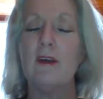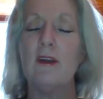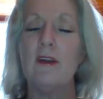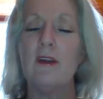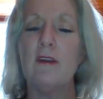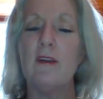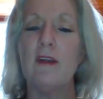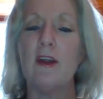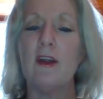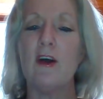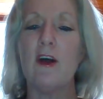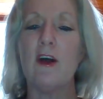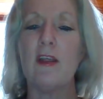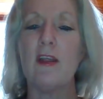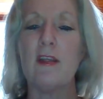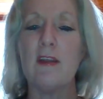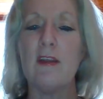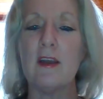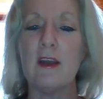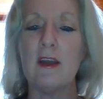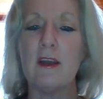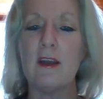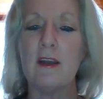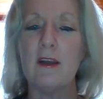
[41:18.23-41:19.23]
that I
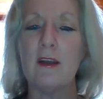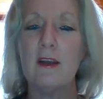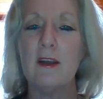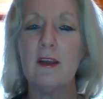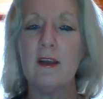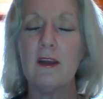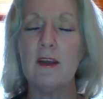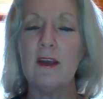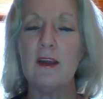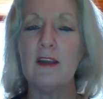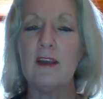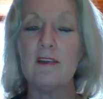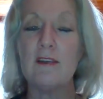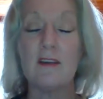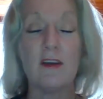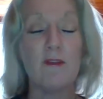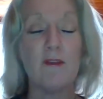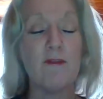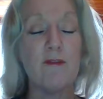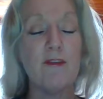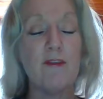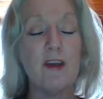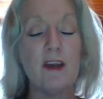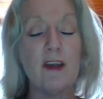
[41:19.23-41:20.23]
think is
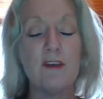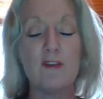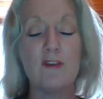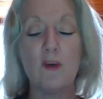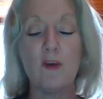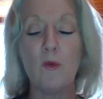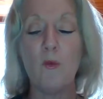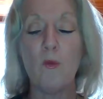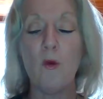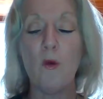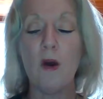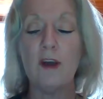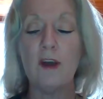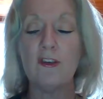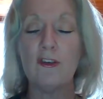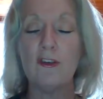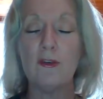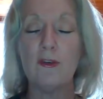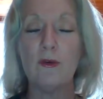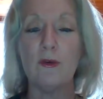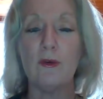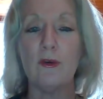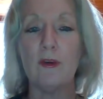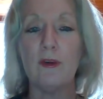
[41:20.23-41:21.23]
unfair. So, why
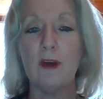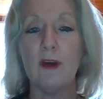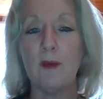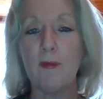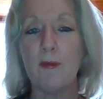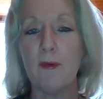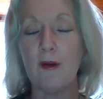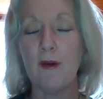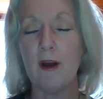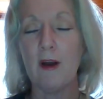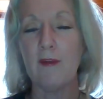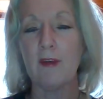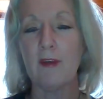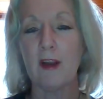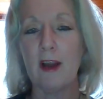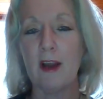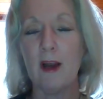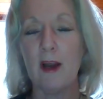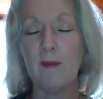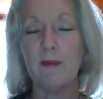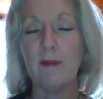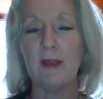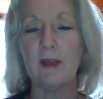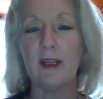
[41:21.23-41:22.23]
should a private
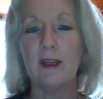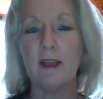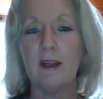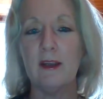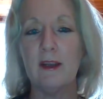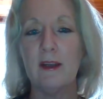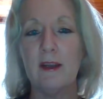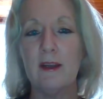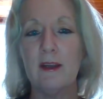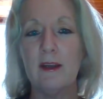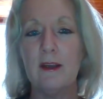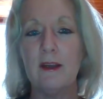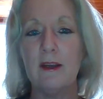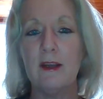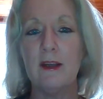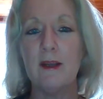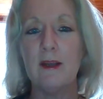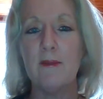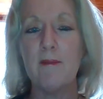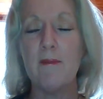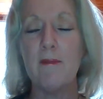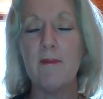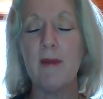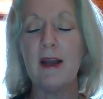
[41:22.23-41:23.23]
company
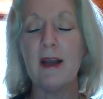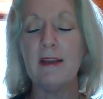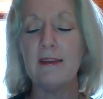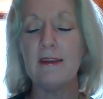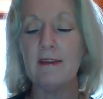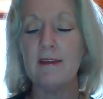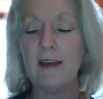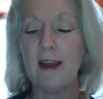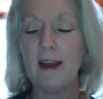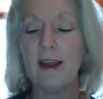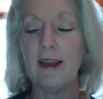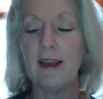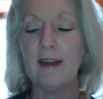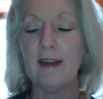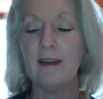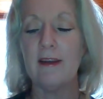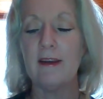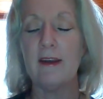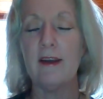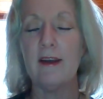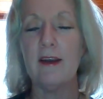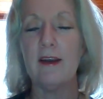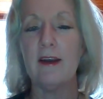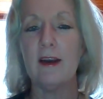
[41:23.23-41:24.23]

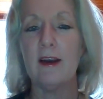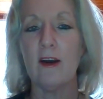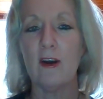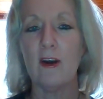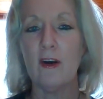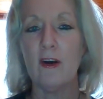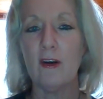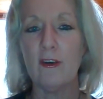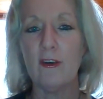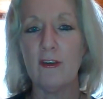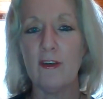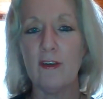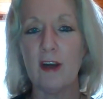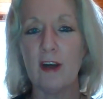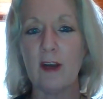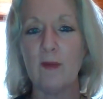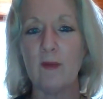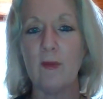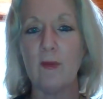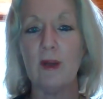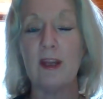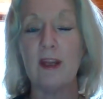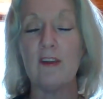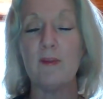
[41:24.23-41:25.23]
maintain a contract
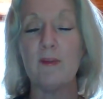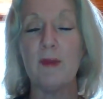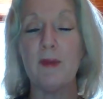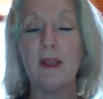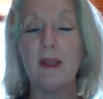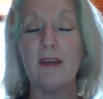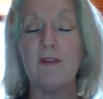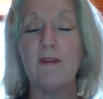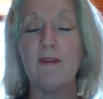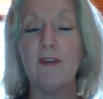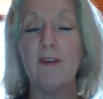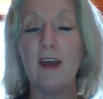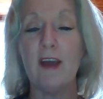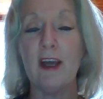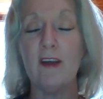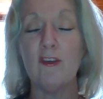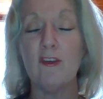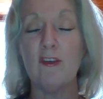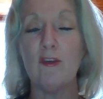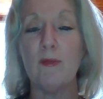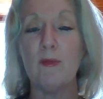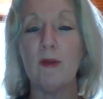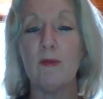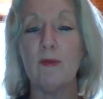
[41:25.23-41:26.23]
when it's been found
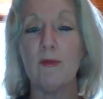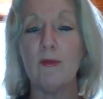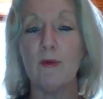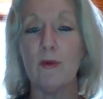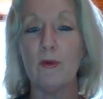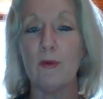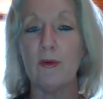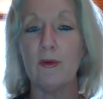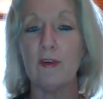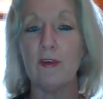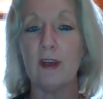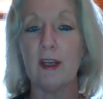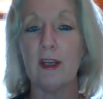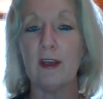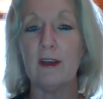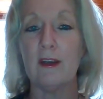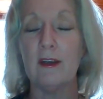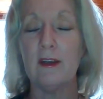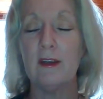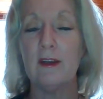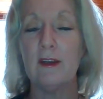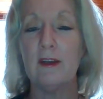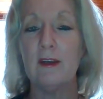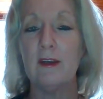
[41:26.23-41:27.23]
to be rorting,
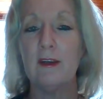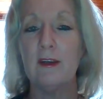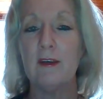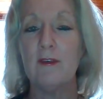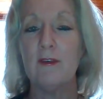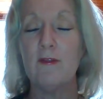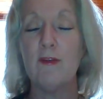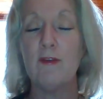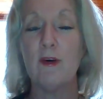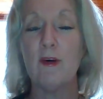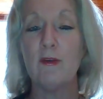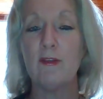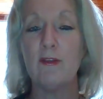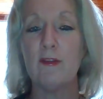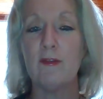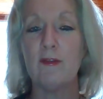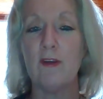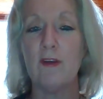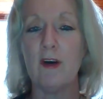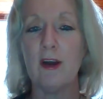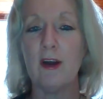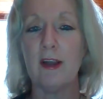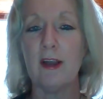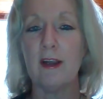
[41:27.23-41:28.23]

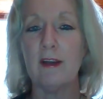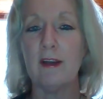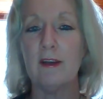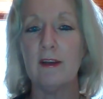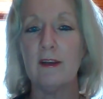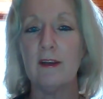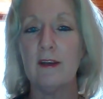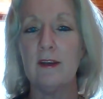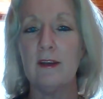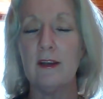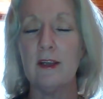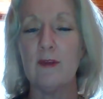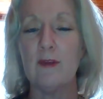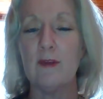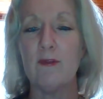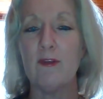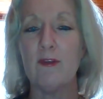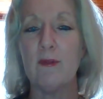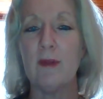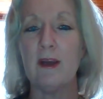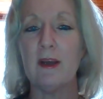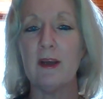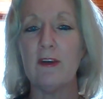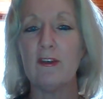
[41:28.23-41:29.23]
falsifying
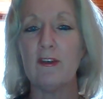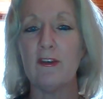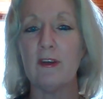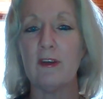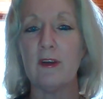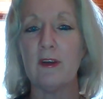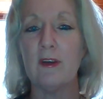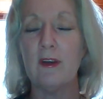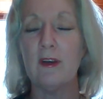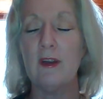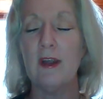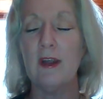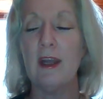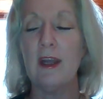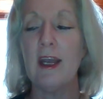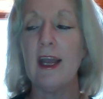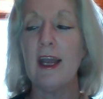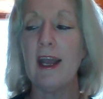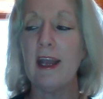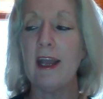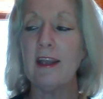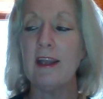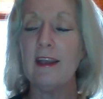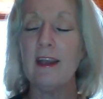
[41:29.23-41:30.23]
information?
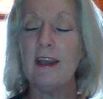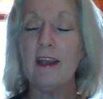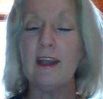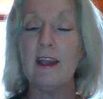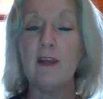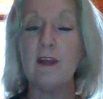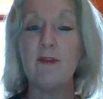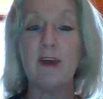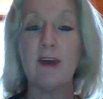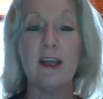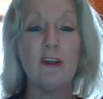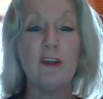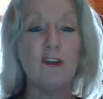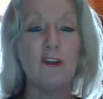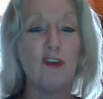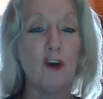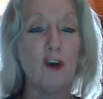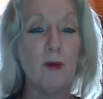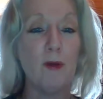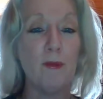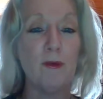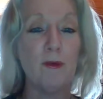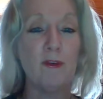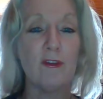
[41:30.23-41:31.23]
And yet, if a
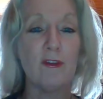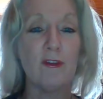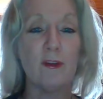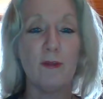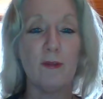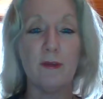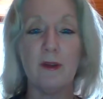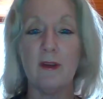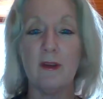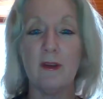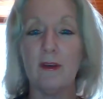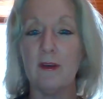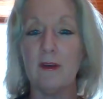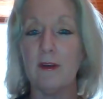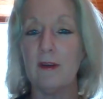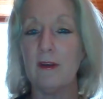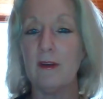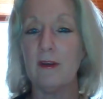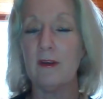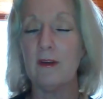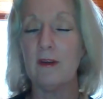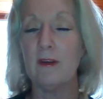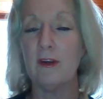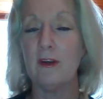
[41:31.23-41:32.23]
job recipient,
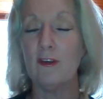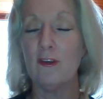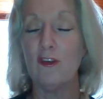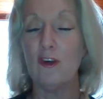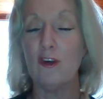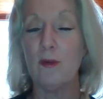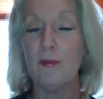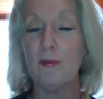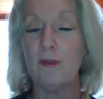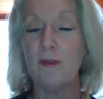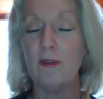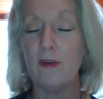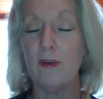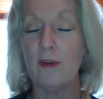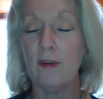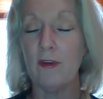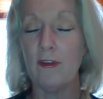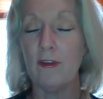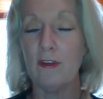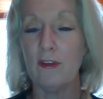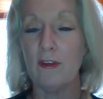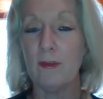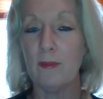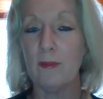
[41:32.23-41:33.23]
a job
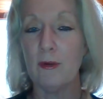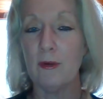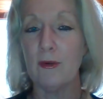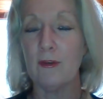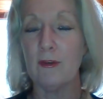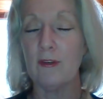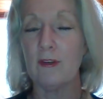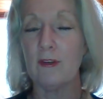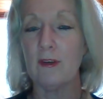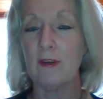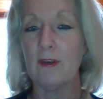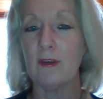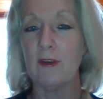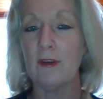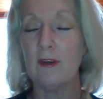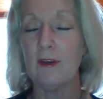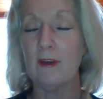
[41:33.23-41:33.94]
search person,